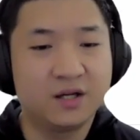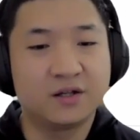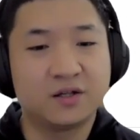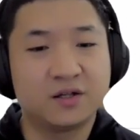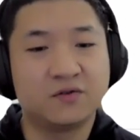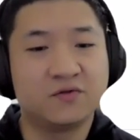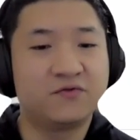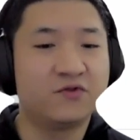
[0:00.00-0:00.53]

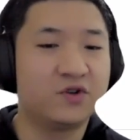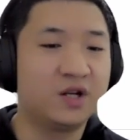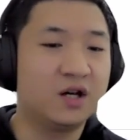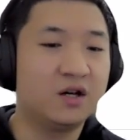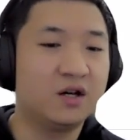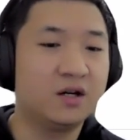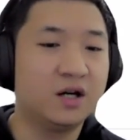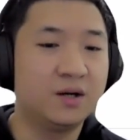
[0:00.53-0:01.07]
So for
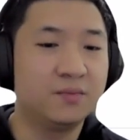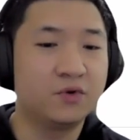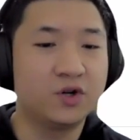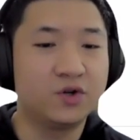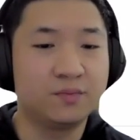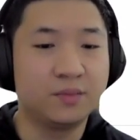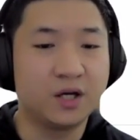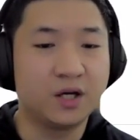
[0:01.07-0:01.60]
now, I
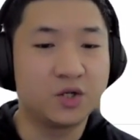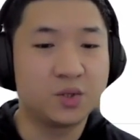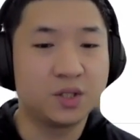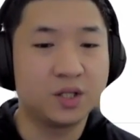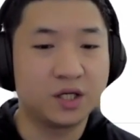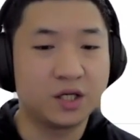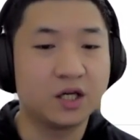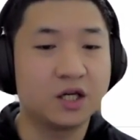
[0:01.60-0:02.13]
want to measure
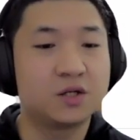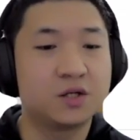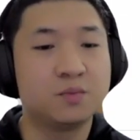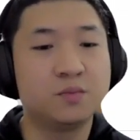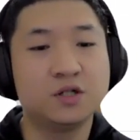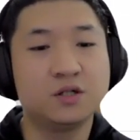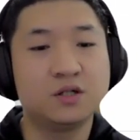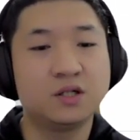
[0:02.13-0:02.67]

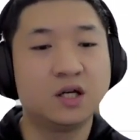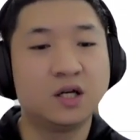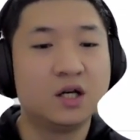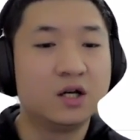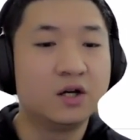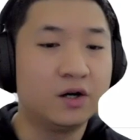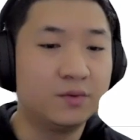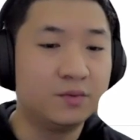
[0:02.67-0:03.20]
engagement,
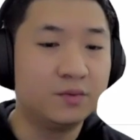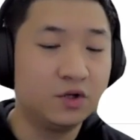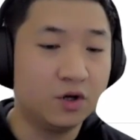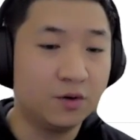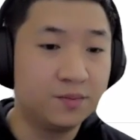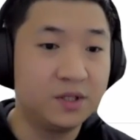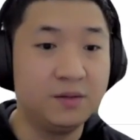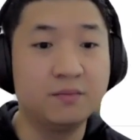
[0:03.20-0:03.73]
I want to
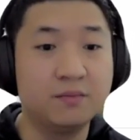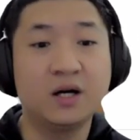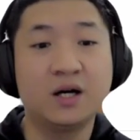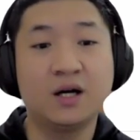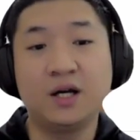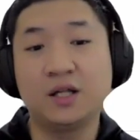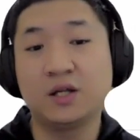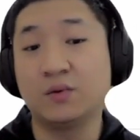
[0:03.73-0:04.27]

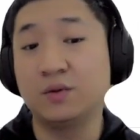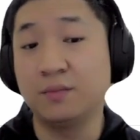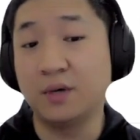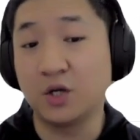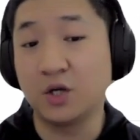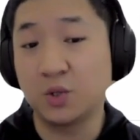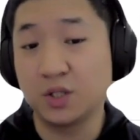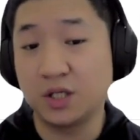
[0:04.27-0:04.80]
optimize, I want to
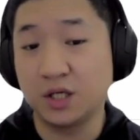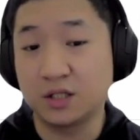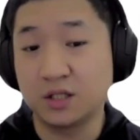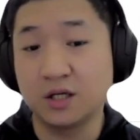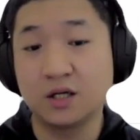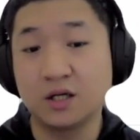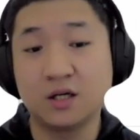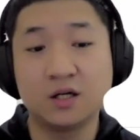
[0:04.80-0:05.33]
measure
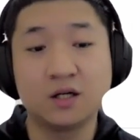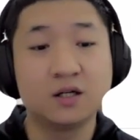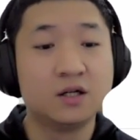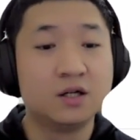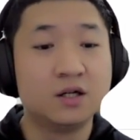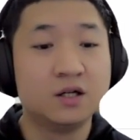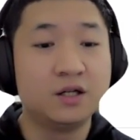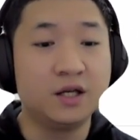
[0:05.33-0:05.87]
data.
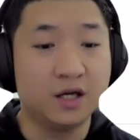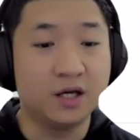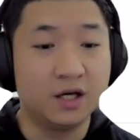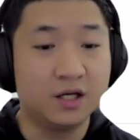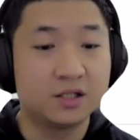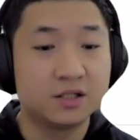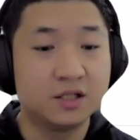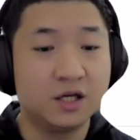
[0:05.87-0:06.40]

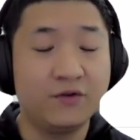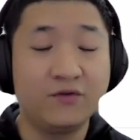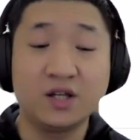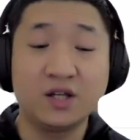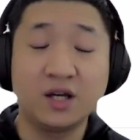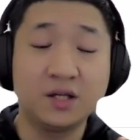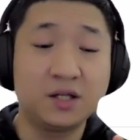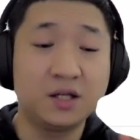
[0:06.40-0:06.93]
Yes,
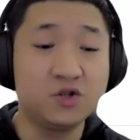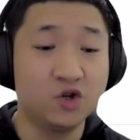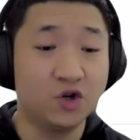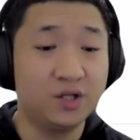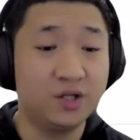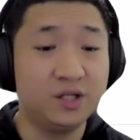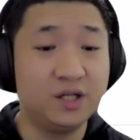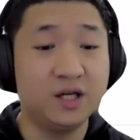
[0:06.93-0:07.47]
advertising
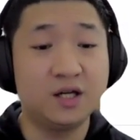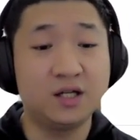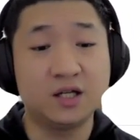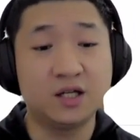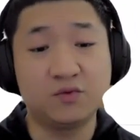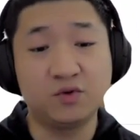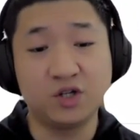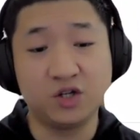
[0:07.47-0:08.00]
not yet. I
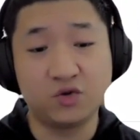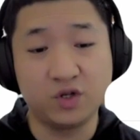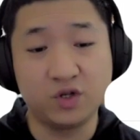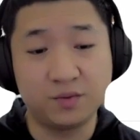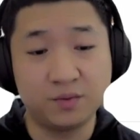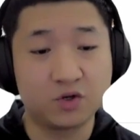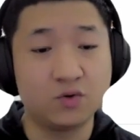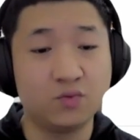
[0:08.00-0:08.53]
want to increase
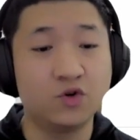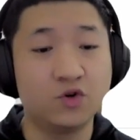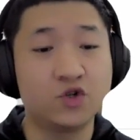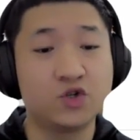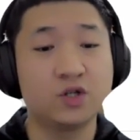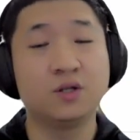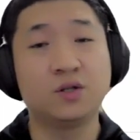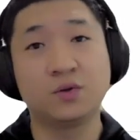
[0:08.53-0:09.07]
my
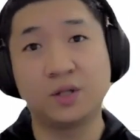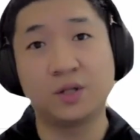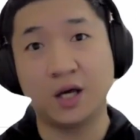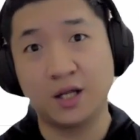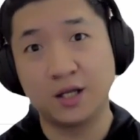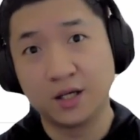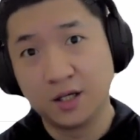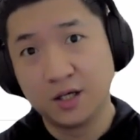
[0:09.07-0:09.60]
conversion so
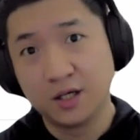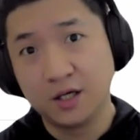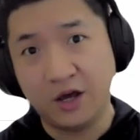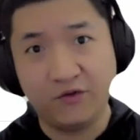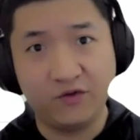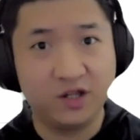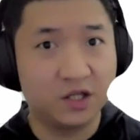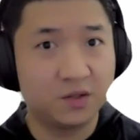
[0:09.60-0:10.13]
that
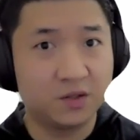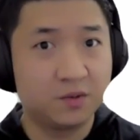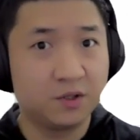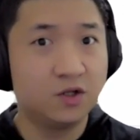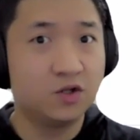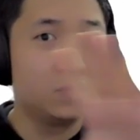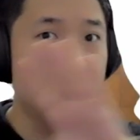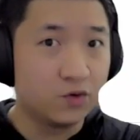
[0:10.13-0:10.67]

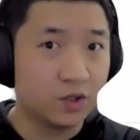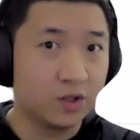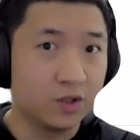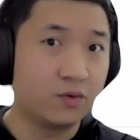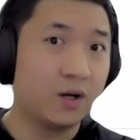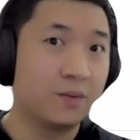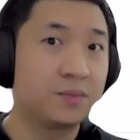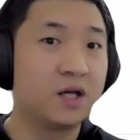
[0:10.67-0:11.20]
advertisement to the
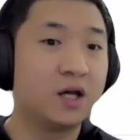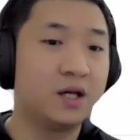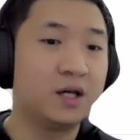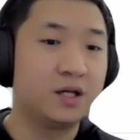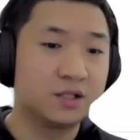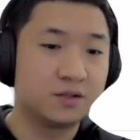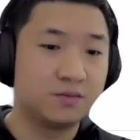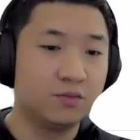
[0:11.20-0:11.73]
website
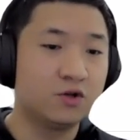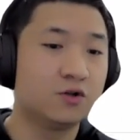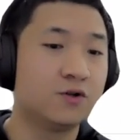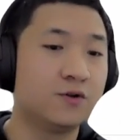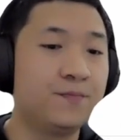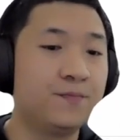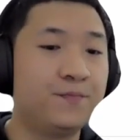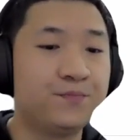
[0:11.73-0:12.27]
is
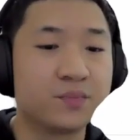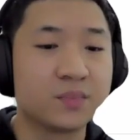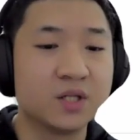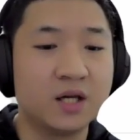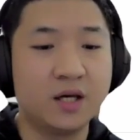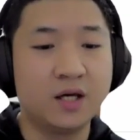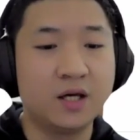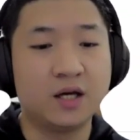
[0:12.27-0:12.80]
more.
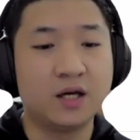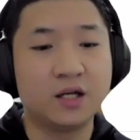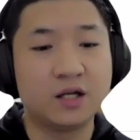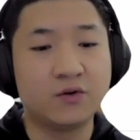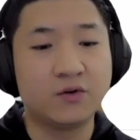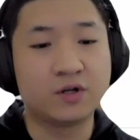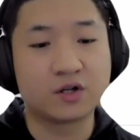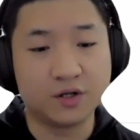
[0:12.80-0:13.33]
And I
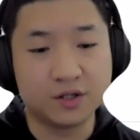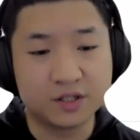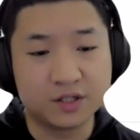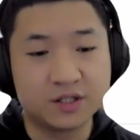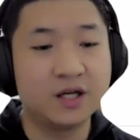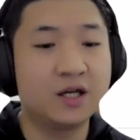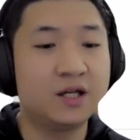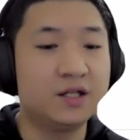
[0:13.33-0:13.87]
want to
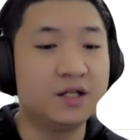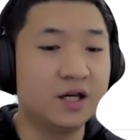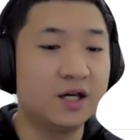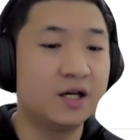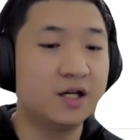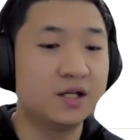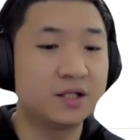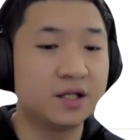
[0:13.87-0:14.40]
content,
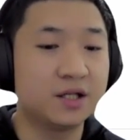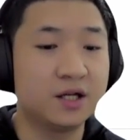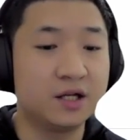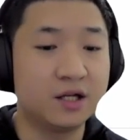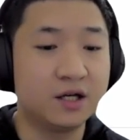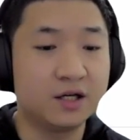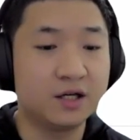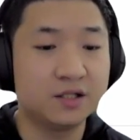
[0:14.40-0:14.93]
yes,
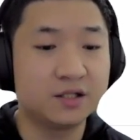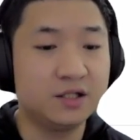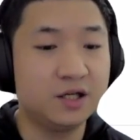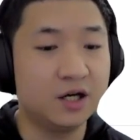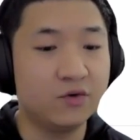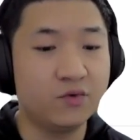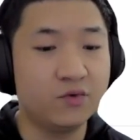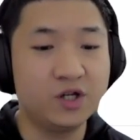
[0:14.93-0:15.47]
analyze,
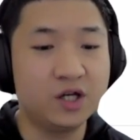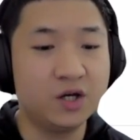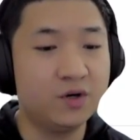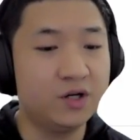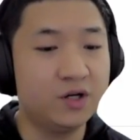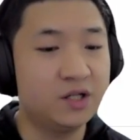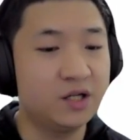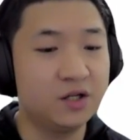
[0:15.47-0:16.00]
yeah, whichever
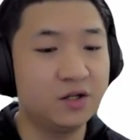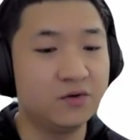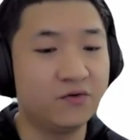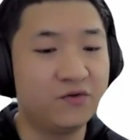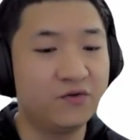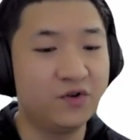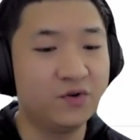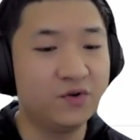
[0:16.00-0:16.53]
that you
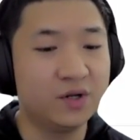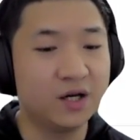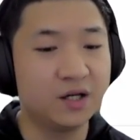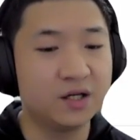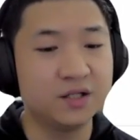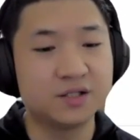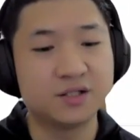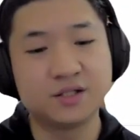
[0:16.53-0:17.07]
feel like
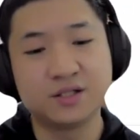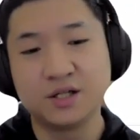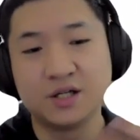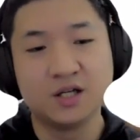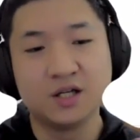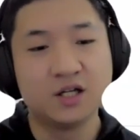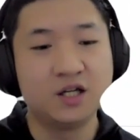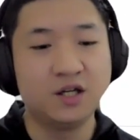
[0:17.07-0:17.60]
is
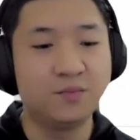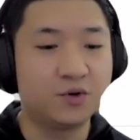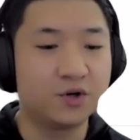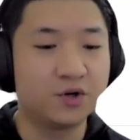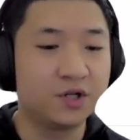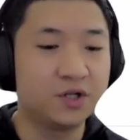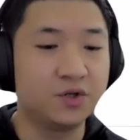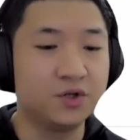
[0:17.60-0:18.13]

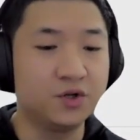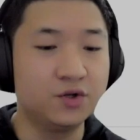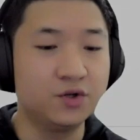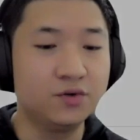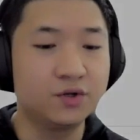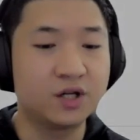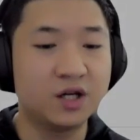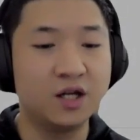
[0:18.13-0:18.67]
important to you.
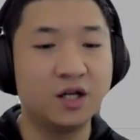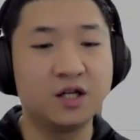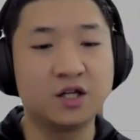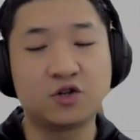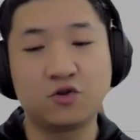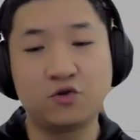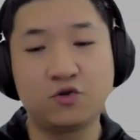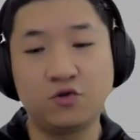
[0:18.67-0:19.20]
Okay,
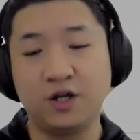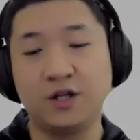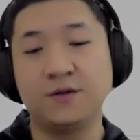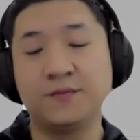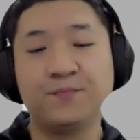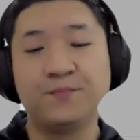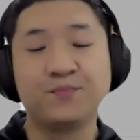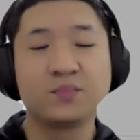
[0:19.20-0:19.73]
and create.
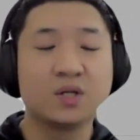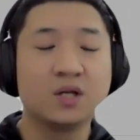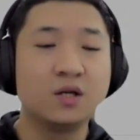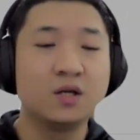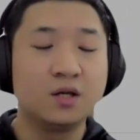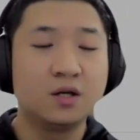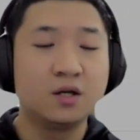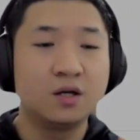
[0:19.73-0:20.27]

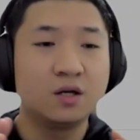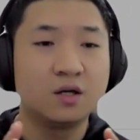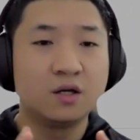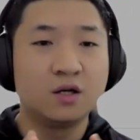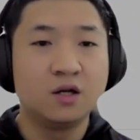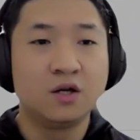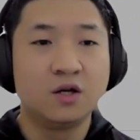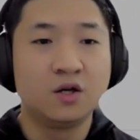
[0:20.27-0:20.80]

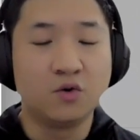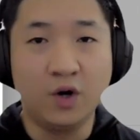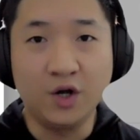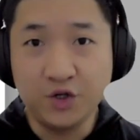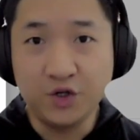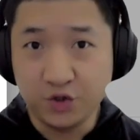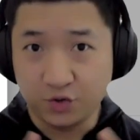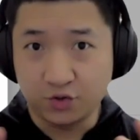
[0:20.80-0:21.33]

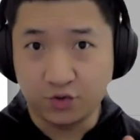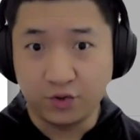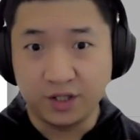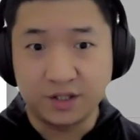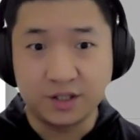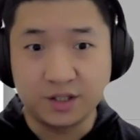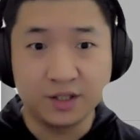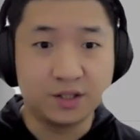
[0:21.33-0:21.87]
Once you
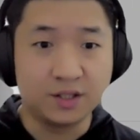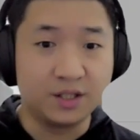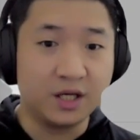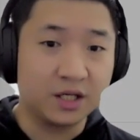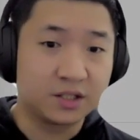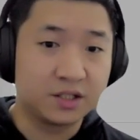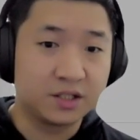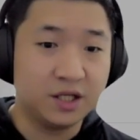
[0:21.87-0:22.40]
created, the
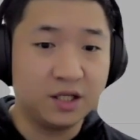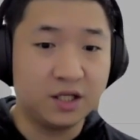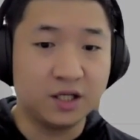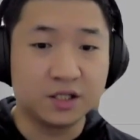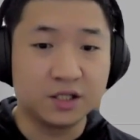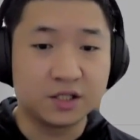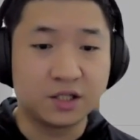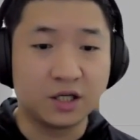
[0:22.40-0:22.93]
next thing
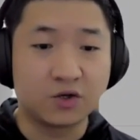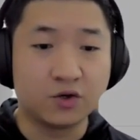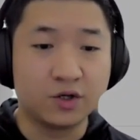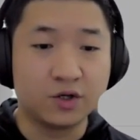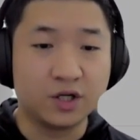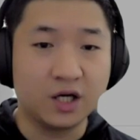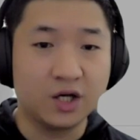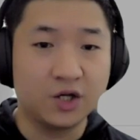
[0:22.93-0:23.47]
is they're going
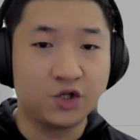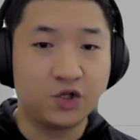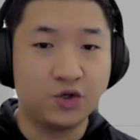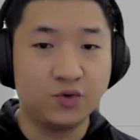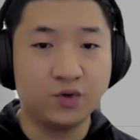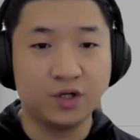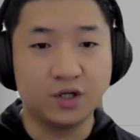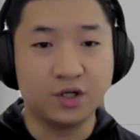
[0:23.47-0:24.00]
to ask
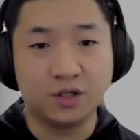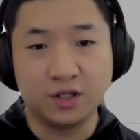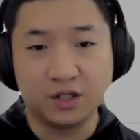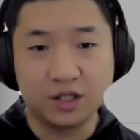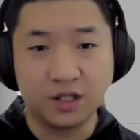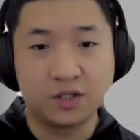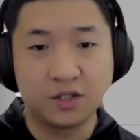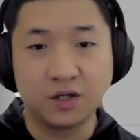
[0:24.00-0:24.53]
you in
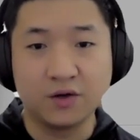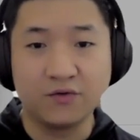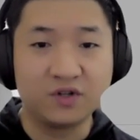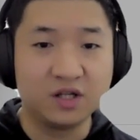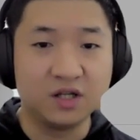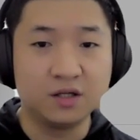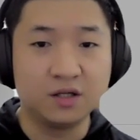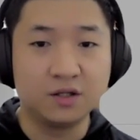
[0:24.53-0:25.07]
terms of
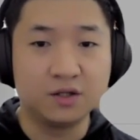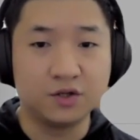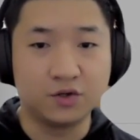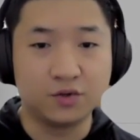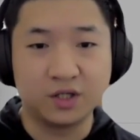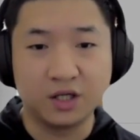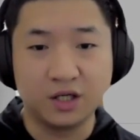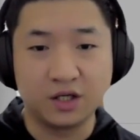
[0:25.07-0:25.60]
the
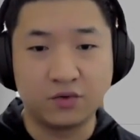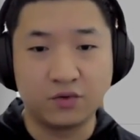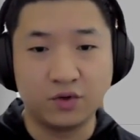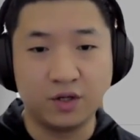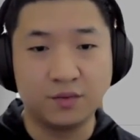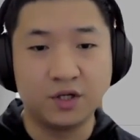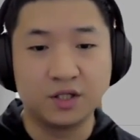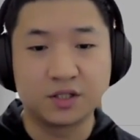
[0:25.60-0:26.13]
the
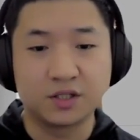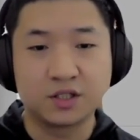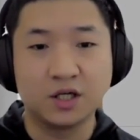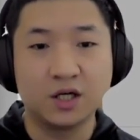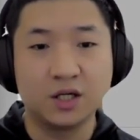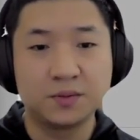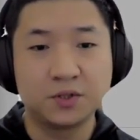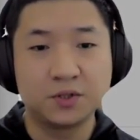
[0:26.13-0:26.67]
agreement and stuff.